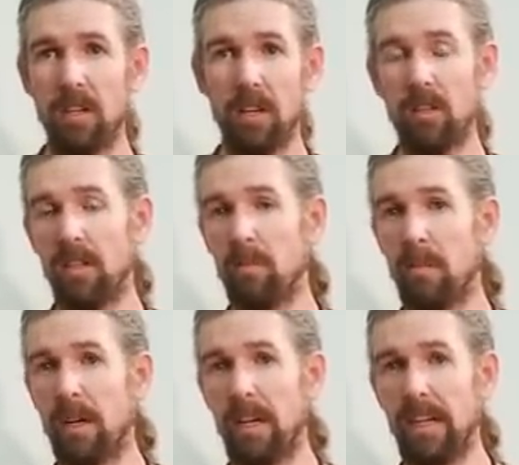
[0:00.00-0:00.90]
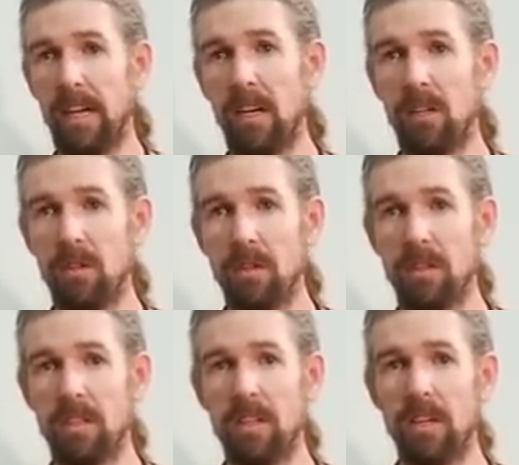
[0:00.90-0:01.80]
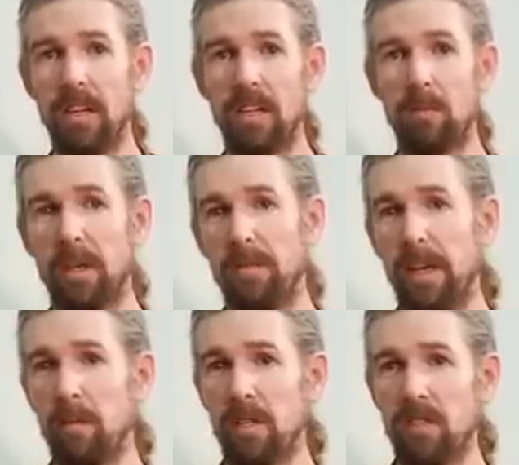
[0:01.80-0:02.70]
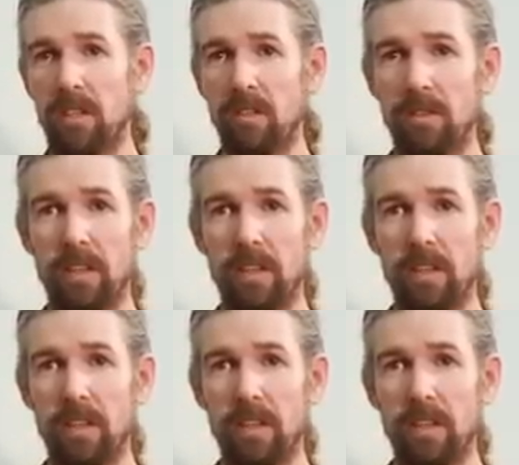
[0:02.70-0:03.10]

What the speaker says: not only my health and my family's health.